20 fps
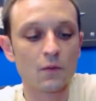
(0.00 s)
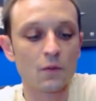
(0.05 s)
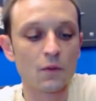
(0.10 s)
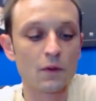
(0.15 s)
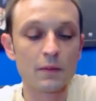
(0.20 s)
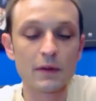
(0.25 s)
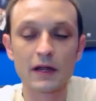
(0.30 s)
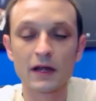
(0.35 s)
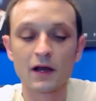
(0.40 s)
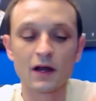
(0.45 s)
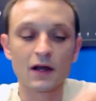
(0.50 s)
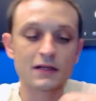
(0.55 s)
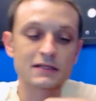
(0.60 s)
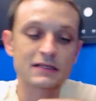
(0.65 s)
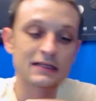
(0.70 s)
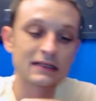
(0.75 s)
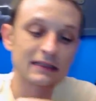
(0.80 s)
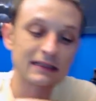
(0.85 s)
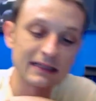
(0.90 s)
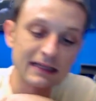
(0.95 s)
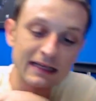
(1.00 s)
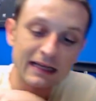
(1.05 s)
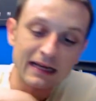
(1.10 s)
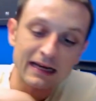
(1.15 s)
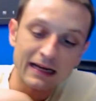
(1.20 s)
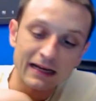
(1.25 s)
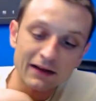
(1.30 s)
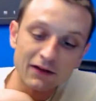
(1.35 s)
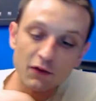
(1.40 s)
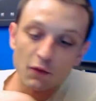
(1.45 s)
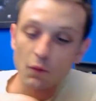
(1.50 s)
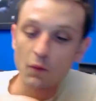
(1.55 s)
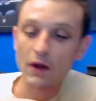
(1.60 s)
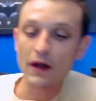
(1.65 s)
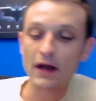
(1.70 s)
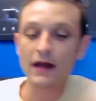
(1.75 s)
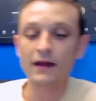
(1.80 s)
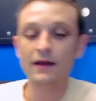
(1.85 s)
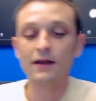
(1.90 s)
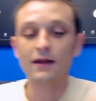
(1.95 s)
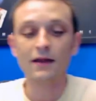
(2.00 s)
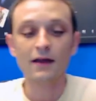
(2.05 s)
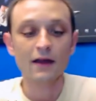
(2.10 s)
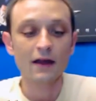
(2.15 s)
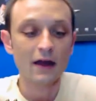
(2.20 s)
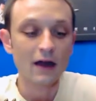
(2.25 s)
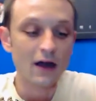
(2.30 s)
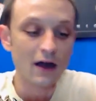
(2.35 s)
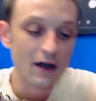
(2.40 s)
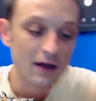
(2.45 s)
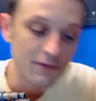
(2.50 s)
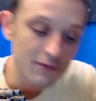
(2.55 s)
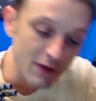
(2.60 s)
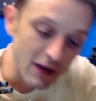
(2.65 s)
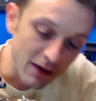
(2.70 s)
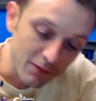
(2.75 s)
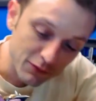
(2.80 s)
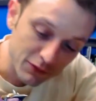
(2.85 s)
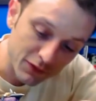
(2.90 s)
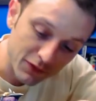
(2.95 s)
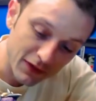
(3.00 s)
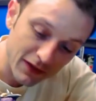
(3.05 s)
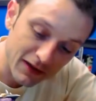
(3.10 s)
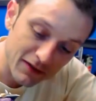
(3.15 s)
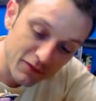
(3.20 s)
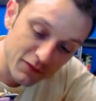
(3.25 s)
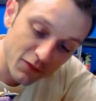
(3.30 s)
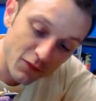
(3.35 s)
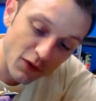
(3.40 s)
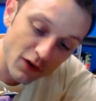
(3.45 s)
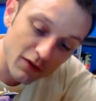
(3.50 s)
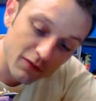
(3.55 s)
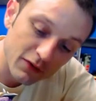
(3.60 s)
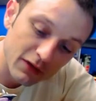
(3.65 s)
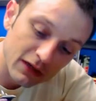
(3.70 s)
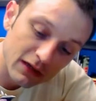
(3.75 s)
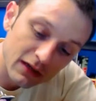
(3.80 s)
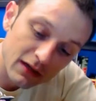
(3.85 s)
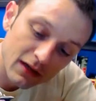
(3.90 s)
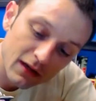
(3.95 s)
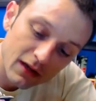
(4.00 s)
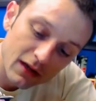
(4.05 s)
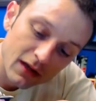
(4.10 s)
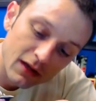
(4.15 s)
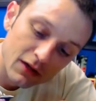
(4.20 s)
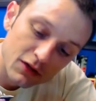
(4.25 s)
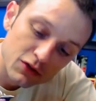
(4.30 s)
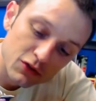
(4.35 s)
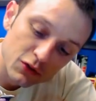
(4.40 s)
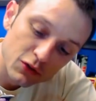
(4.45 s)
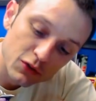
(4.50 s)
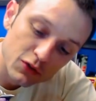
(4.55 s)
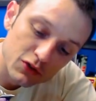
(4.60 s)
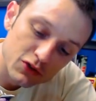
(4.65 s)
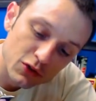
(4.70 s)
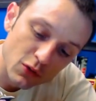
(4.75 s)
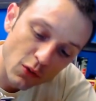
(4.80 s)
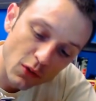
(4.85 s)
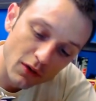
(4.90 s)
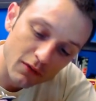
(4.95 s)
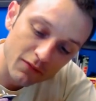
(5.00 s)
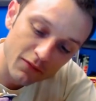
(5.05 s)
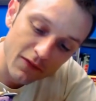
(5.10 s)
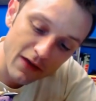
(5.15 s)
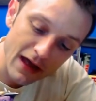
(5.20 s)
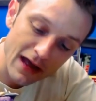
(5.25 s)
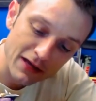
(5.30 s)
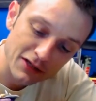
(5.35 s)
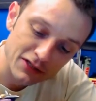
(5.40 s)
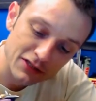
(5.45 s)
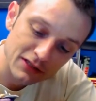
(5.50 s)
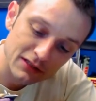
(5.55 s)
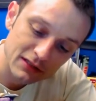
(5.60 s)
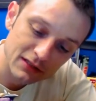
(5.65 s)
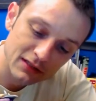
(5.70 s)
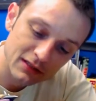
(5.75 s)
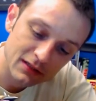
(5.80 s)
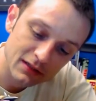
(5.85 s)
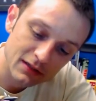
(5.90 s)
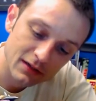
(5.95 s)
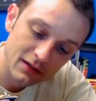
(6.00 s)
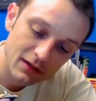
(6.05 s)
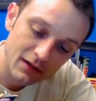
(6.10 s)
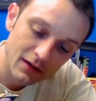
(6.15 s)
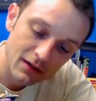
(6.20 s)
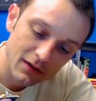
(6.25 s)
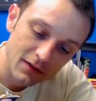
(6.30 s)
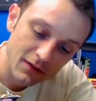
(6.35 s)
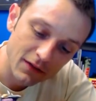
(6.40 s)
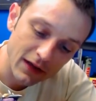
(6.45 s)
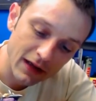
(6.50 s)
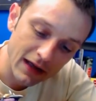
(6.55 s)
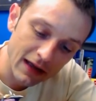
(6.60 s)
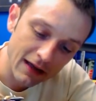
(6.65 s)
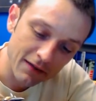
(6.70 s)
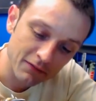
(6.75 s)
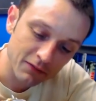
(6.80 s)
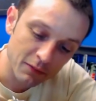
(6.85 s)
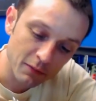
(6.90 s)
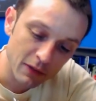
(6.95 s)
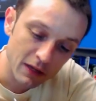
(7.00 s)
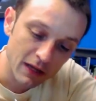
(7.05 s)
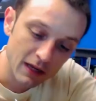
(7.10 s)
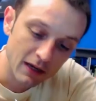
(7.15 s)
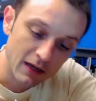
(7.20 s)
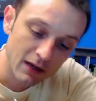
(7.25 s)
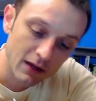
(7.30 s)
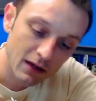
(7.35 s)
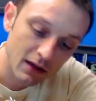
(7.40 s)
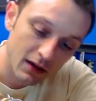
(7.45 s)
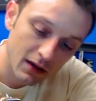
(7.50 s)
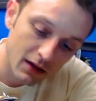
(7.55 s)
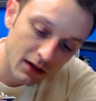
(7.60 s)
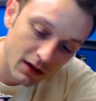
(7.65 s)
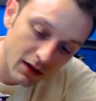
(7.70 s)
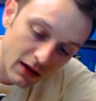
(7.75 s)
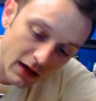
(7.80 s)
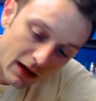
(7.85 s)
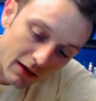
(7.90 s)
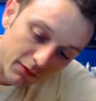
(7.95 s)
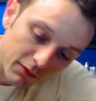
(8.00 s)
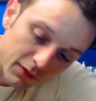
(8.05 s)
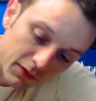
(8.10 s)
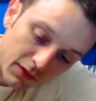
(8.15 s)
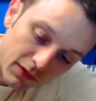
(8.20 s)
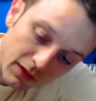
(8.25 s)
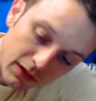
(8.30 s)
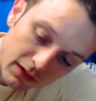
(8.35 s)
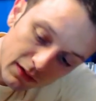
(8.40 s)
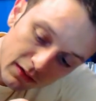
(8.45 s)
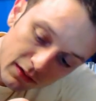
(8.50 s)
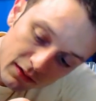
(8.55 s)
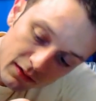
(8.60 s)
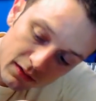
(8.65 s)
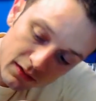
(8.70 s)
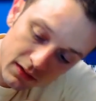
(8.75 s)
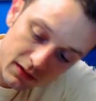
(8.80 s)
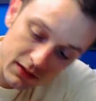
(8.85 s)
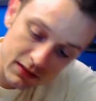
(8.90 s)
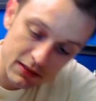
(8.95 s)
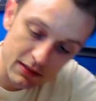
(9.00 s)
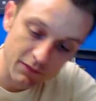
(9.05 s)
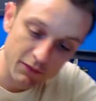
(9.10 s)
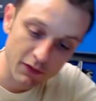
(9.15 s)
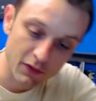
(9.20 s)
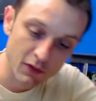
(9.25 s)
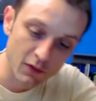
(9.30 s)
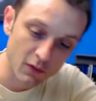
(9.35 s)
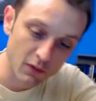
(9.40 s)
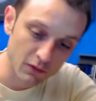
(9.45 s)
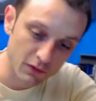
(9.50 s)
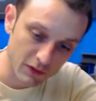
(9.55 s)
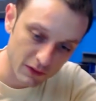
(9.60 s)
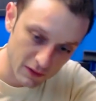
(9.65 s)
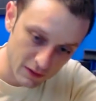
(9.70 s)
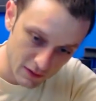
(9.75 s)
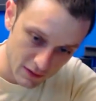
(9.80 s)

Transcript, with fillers: would be constantly getting in the way of everything in front of it. True to Skorne fashion, they have to make everything difficult